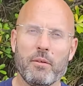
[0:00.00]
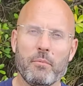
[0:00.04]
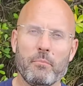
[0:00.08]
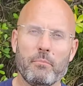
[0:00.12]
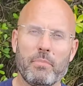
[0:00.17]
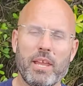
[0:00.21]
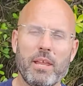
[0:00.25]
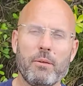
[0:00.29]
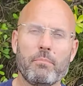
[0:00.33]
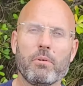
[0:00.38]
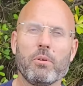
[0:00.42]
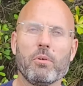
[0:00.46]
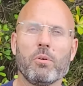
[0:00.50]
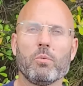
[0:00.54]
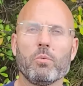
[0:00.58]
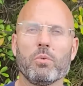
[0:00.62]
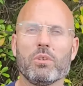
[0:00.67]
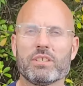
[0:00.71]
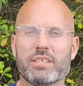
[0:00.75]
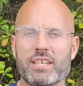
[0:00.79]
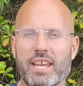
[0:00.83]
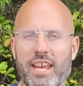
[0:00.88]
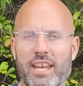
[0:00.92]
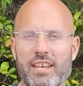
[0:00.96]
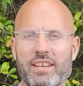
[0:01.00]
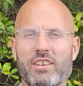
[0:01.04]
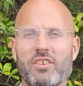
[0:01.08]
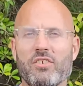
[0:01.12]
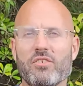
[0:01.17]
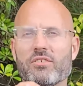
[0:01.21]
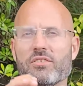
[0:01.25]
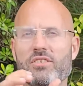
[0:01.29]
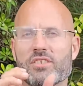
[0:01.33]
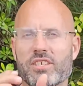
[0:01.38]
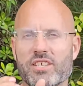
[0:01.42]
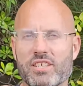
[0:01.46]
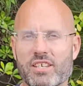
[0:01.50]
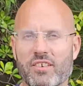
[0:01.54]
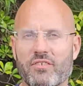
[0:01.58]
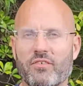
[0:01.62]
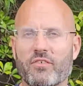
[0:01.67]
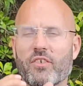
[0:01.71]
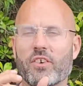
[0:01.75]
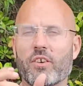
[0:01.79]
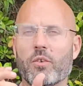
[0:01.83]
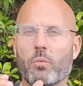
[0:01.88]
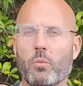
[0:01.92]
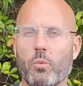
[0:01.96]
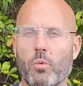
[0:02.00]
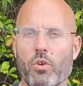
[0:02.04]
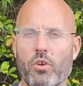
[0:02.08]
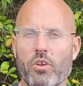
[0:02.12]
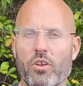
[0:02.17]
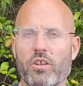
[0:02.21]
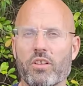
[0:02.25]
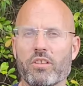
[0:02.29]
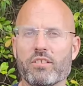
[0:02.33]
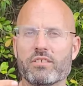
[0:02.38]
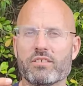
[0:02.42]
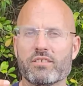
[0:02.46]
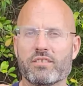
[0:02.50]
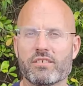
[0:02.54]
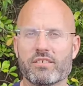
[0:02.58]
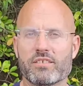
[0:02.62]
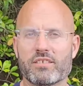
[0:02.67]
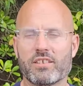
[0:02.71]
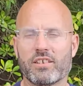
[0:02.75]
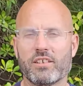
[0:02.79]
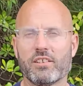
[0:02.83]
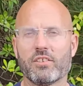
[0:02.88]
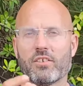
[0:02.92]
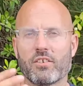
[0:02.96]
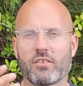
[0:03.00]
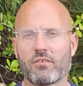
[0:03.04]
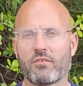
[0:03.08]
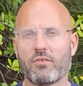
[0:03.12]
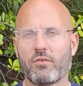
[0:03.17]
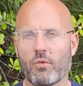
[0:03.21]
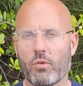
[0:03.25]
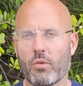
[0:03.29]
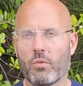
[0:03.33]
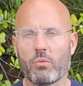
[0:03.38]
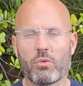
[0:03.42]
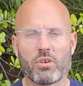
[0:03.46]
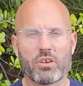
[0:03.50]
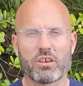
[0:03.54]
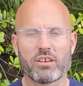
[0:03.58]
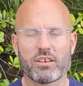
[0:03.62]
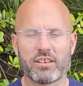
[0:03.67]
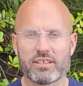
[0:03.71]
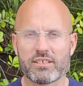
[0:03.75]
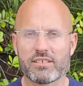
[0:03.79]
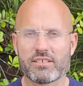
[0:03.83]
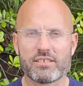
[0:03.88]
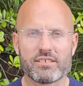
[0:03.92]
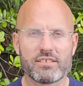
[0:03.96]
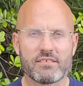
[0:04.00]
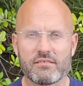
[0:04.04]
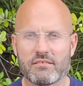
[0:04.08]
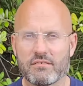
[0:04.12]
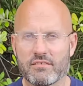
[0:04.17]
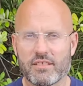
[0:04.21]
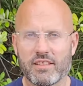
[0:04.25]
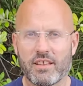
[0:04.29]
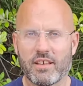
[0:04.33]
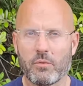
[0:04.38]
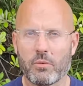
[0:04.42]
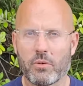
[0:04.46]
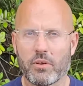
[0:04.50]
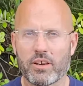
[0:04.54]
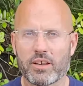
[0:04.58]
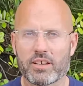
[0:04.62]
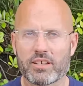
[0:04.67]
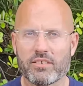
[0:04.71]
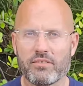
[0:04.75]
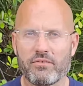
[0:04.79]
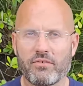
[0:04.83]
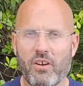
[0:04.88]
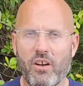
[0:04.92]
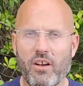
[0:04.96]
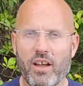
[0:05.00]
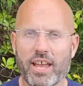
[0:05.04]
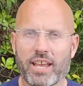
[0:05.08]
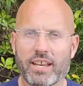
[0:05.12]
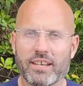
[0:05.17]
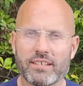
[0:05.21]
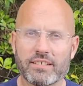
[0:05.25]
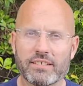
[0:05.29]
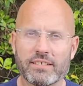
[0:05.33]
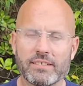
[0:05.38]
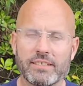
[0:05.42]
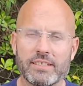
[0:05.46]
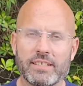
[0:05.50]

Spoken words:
people will tend to use different words to look for what it is they're wanting to find.